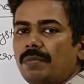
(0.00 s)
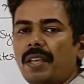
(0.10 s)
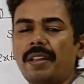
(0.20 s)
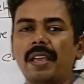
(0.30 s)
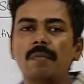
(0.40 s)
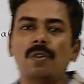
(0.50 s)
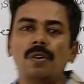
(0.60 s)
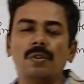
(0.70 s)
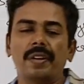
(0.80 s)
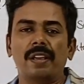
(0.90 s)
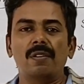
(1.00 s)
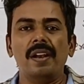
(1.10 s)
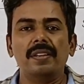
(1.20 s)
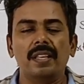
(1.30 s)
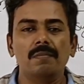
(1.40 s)
are able to
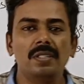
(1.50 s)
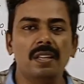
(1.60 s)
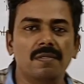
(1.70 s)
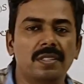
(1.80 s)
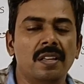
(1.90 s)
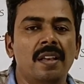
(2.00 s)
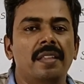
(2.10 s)
regulate themselves.